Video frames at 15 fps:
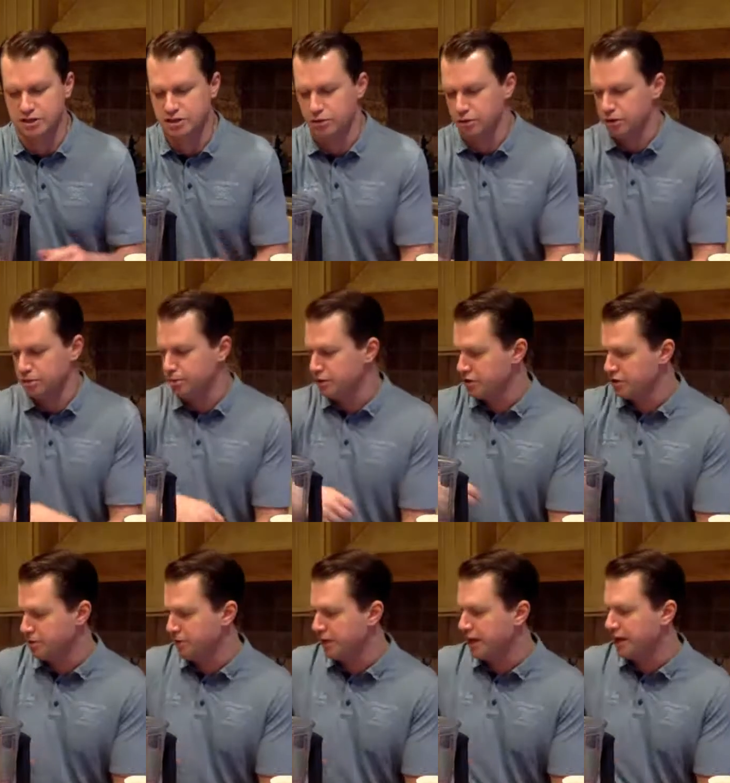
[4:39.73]
So we're going to put
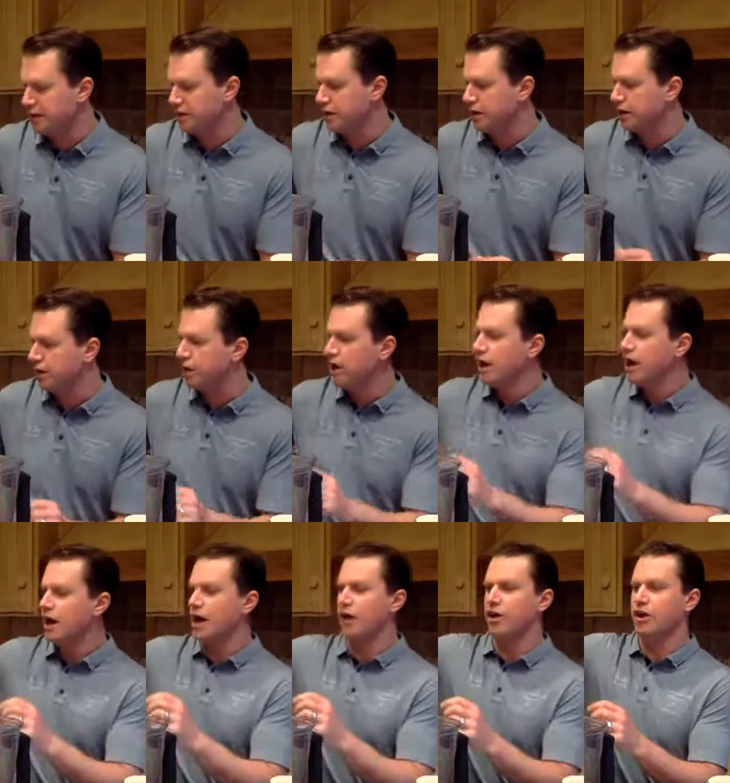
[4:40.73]
some of that in there.
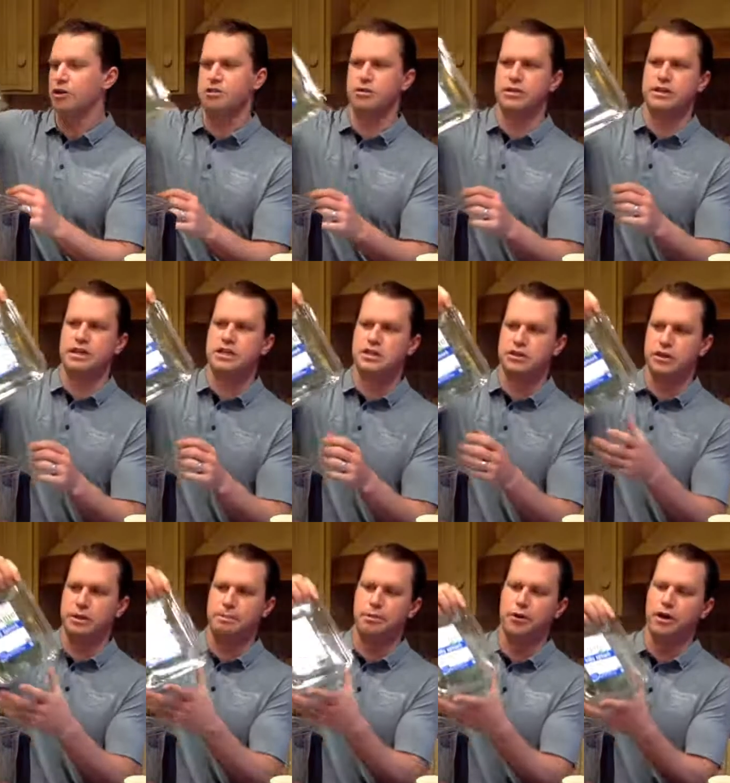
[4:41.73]
I'll also
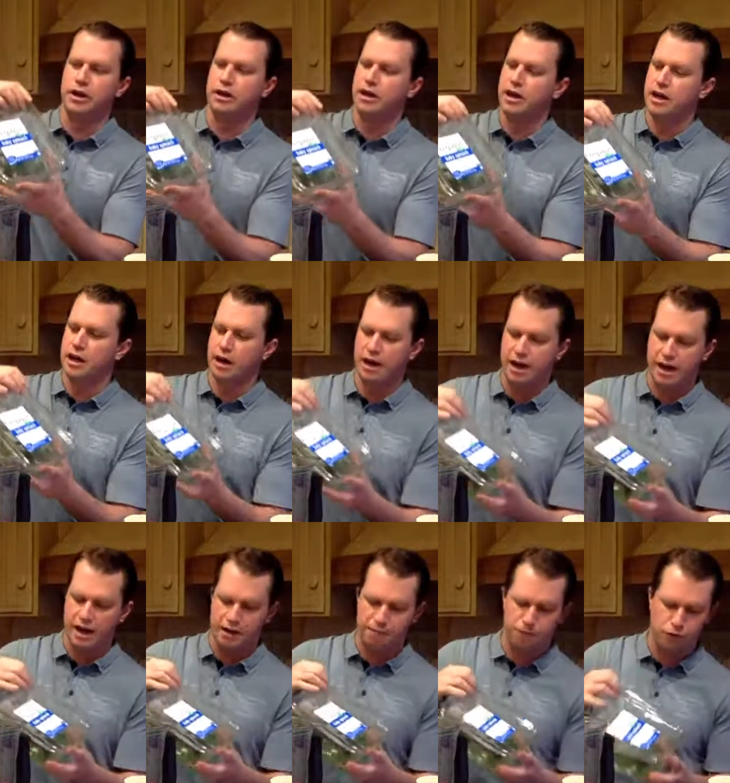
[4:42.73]
additionally put a
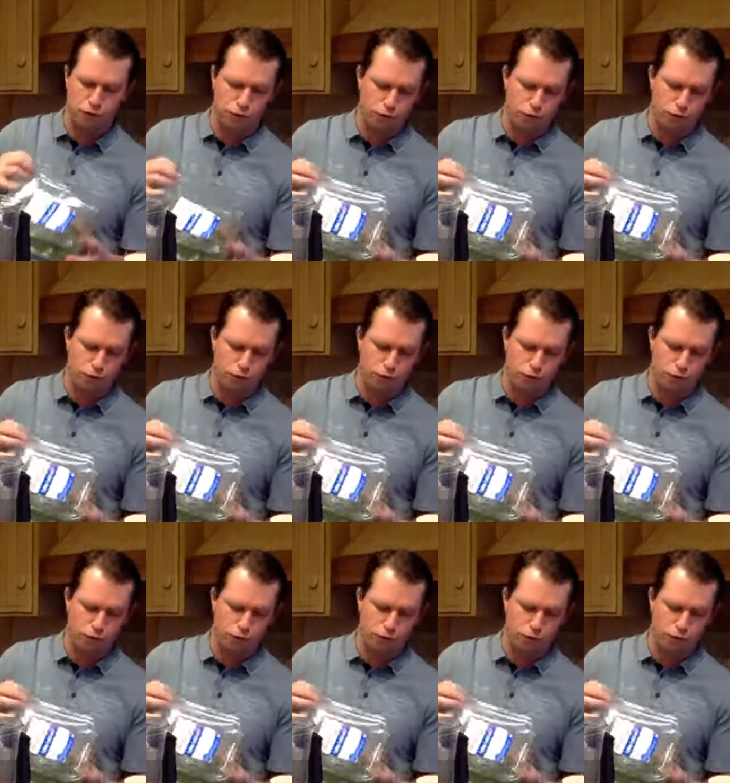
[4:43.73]
handful.